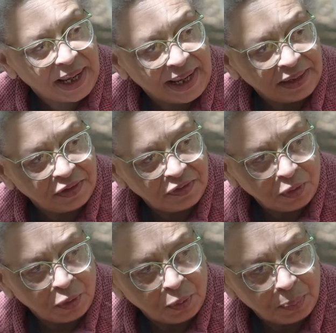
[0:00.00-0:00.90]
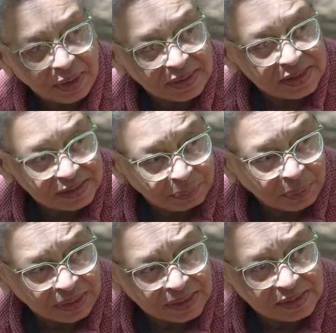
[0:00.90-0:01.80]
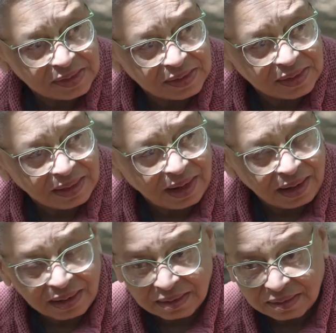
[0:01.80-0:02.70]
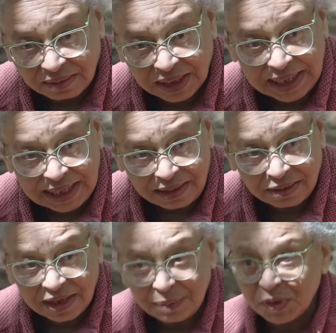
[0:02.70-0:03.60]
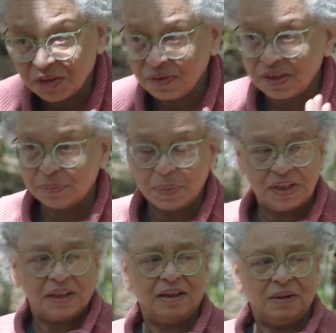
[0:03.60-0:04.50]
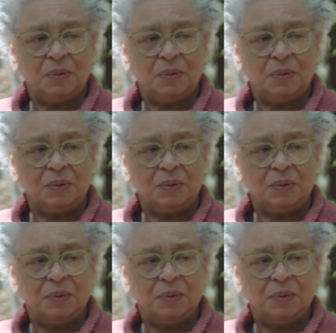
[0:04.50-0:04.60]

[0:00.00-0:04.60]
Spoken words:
and for participants are the key themes of this particular